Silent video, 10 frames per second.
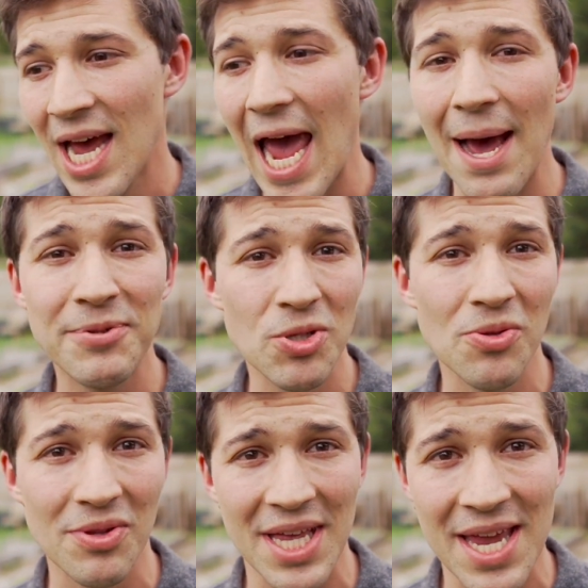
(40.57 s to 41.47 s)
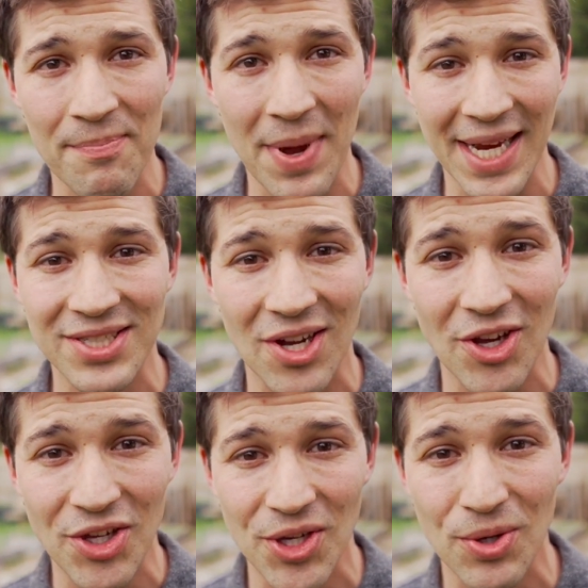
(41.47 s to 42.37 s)
Absolutely makes a
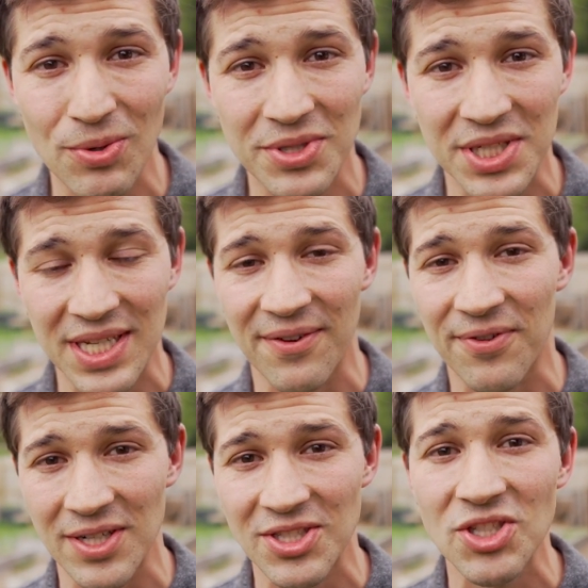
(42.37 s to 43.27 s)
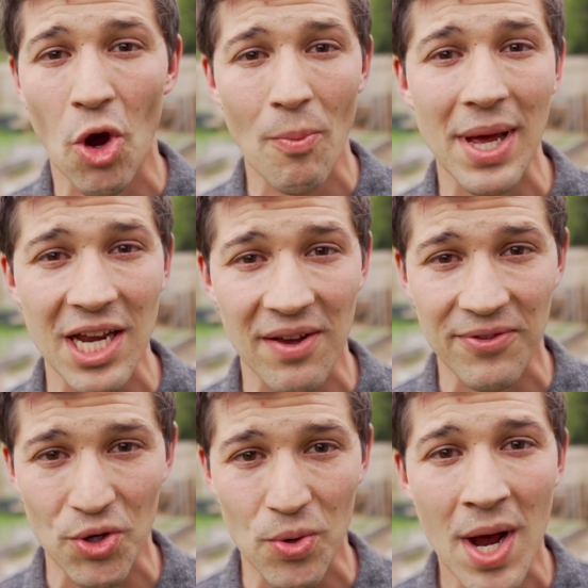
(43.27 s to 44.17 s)
huge difference. So many of
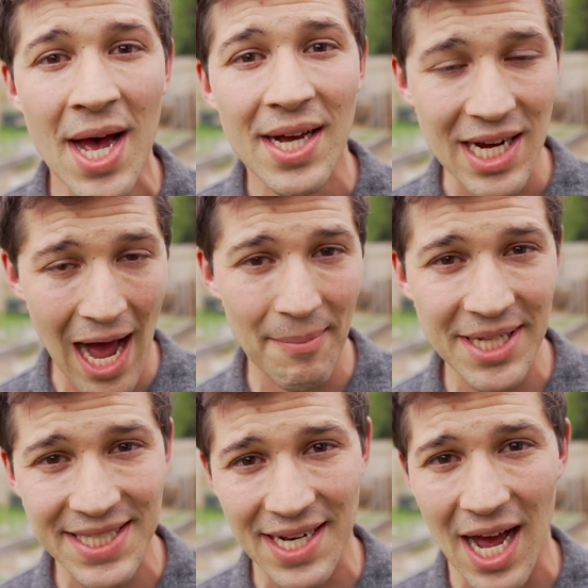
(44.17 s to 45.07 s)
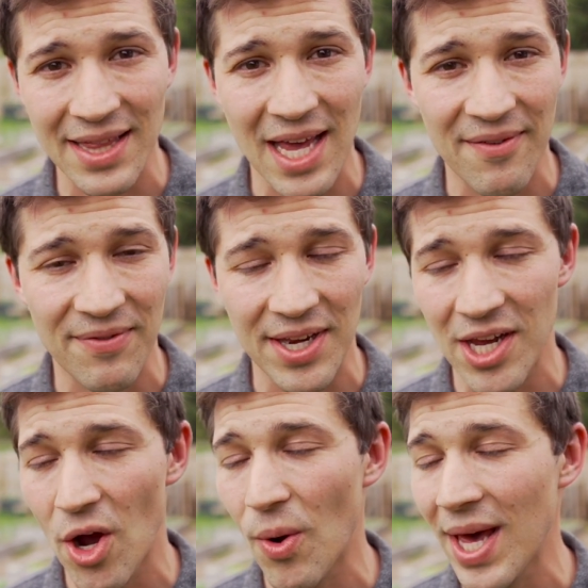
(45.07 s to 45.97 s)
you commented on that
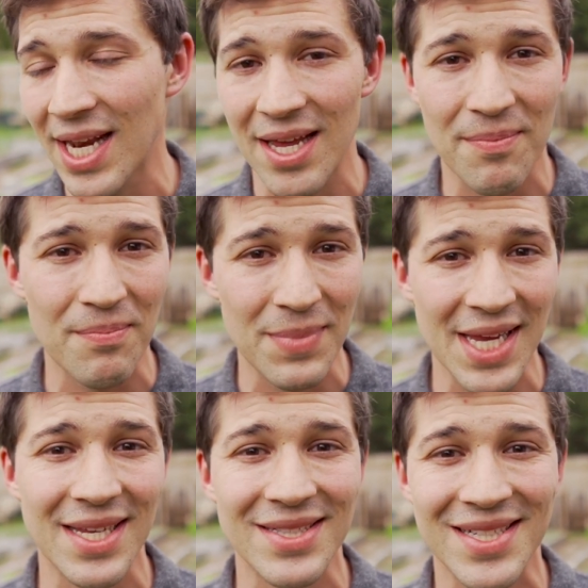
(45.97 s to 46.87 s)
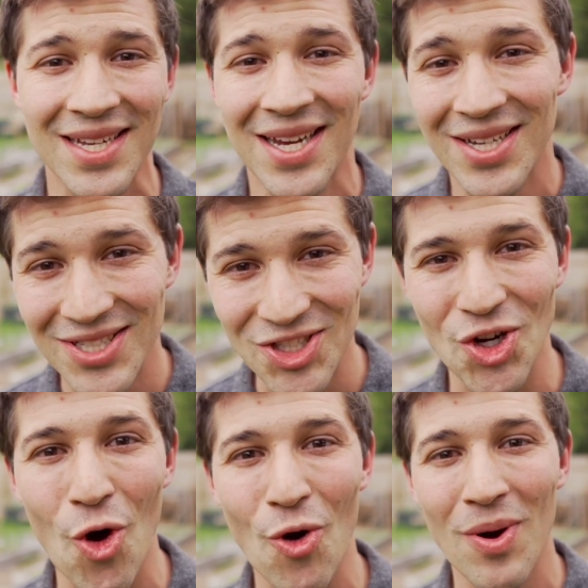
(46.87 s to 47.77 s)
video, and it means
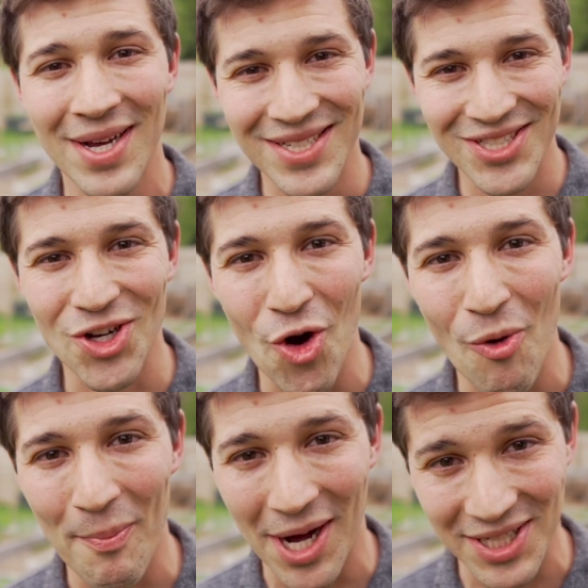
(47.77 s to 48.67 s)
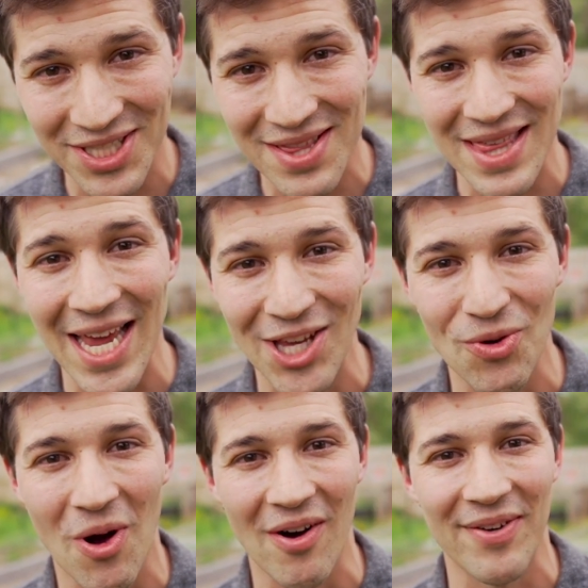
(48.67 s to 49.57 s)
so, so much. Thank
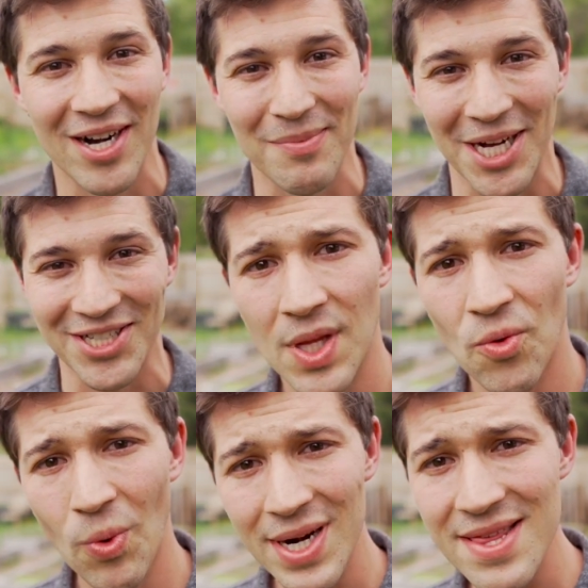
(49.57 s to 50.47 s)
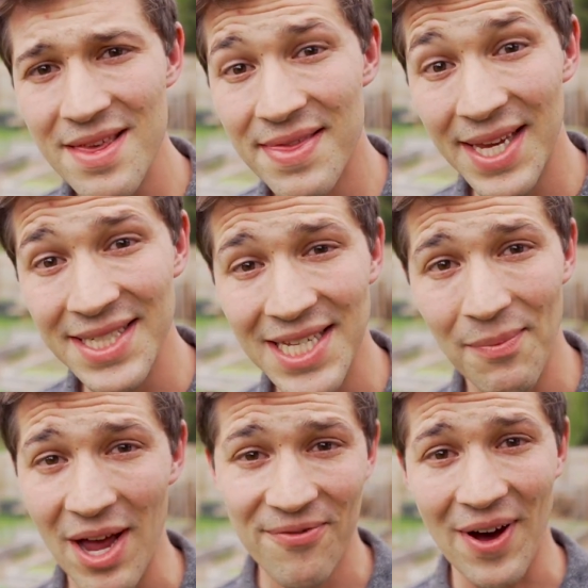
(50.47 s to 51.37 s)
you all very much. One of the things that
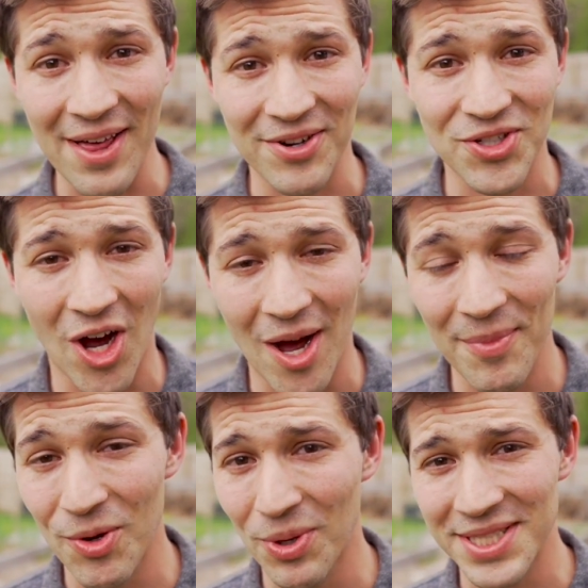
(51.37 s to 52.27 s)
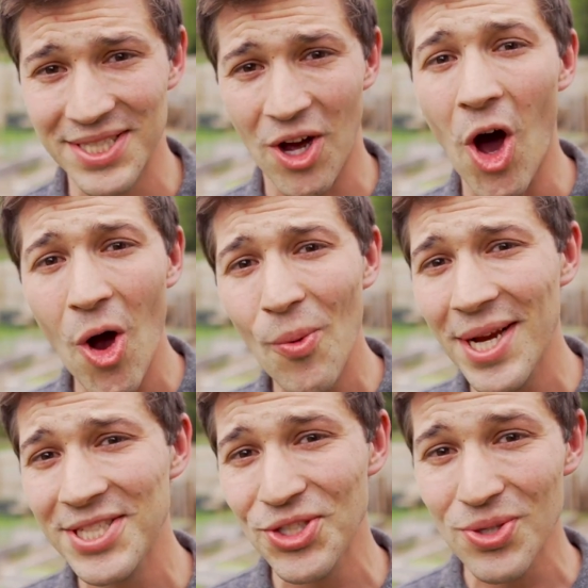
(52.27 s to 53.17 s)
my father taught me was to
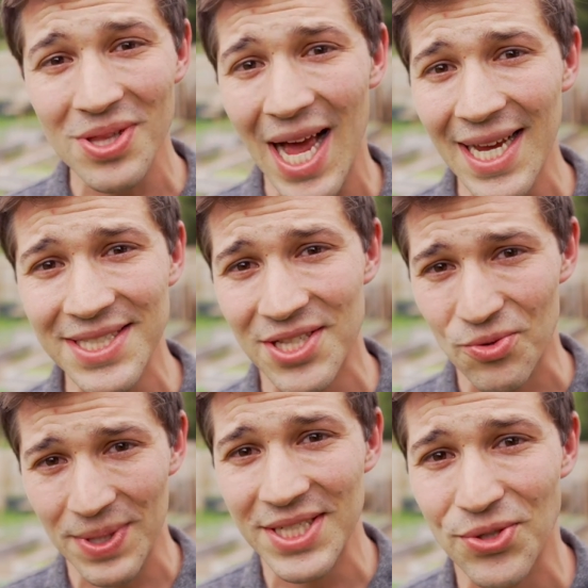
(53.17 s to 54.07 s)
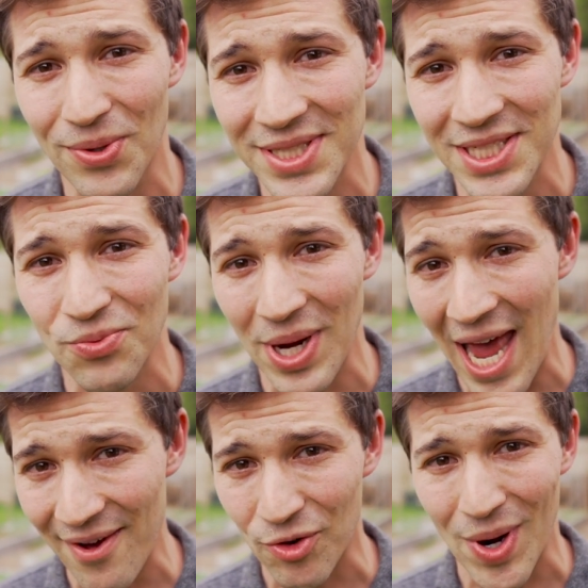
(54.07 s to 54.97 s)
always utilize the resources we
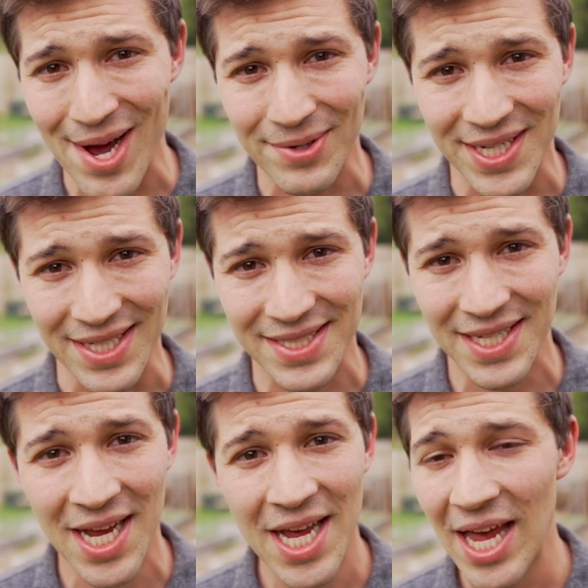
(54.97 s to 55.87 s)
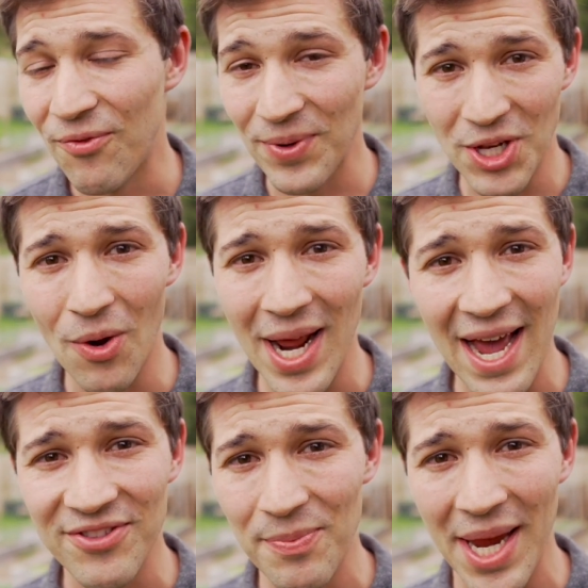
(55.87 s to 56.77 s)
have around us. If we don't
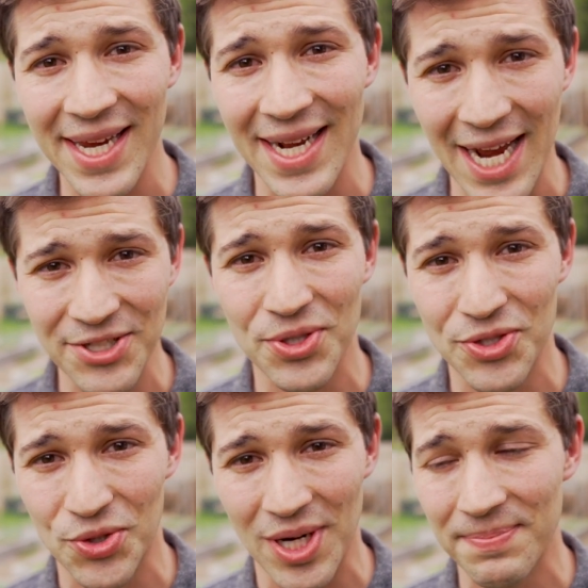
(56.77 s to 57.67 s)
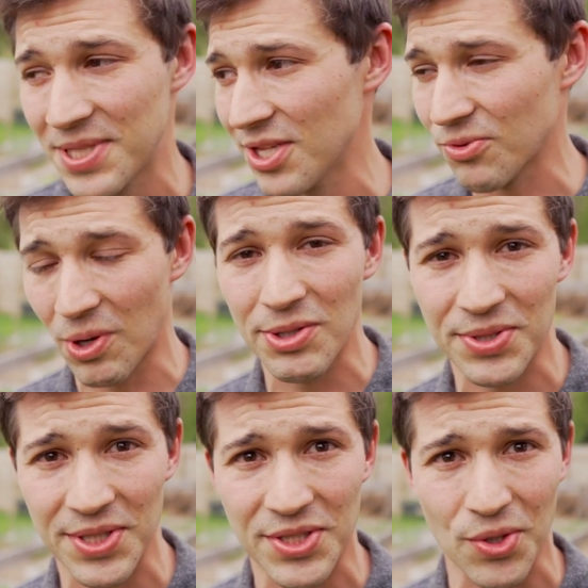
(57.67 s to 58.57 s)
have to make an extra trip to the
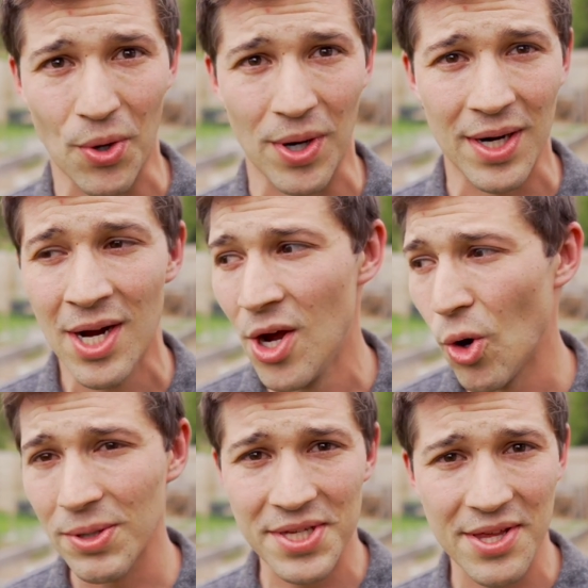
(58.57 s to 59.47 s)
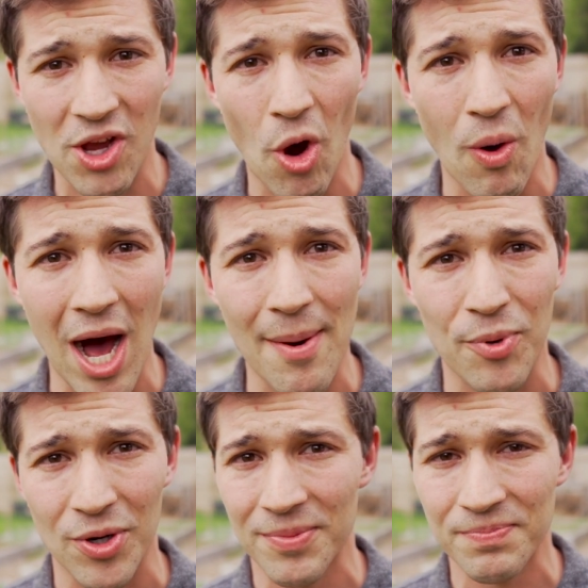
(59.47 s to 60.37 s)
grocery store or to the co-op
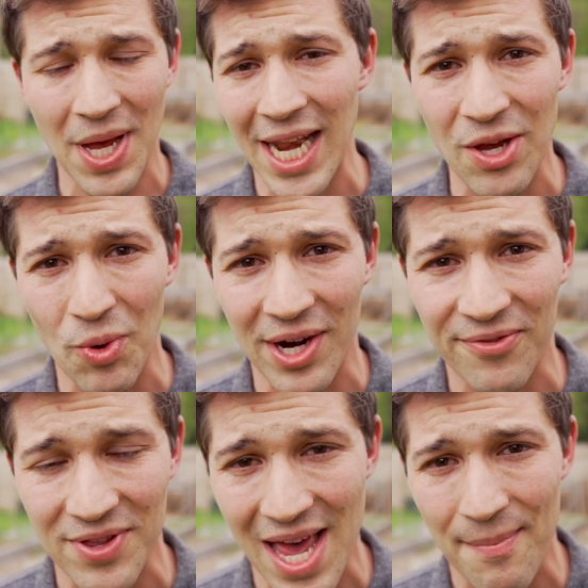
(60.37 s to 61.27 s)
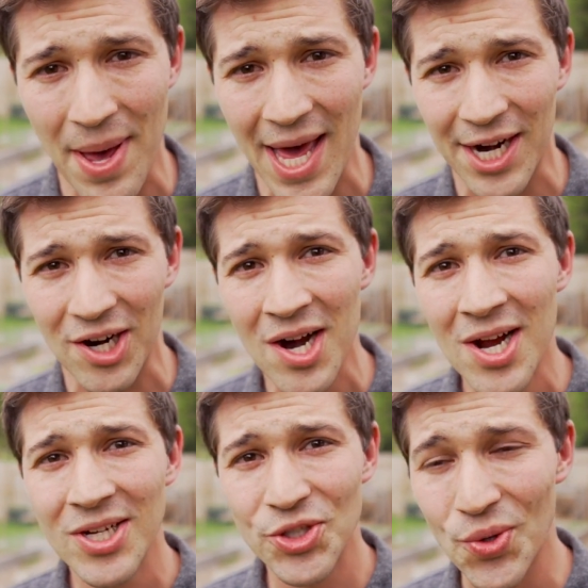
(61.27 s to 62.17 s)
or anywhere for that matter,
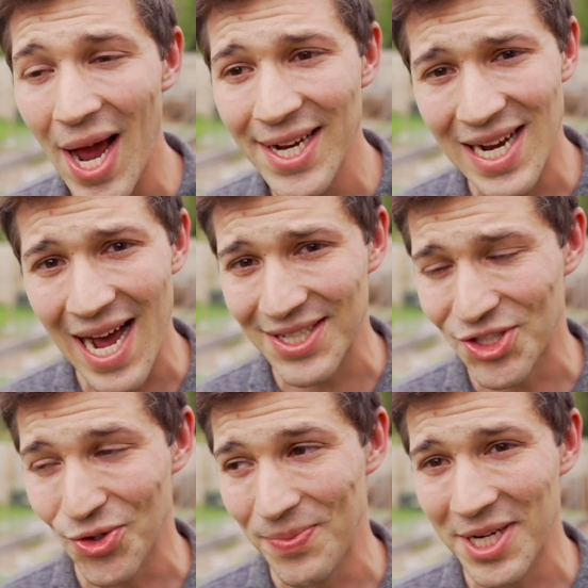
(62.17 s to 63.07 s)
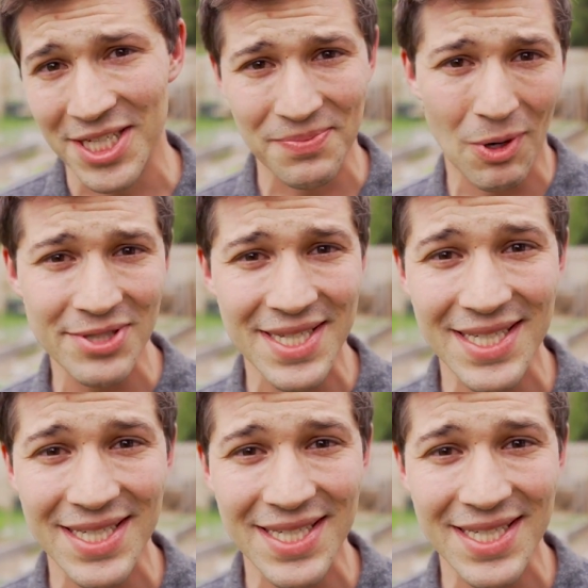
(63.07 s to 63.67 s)
try not to because most of the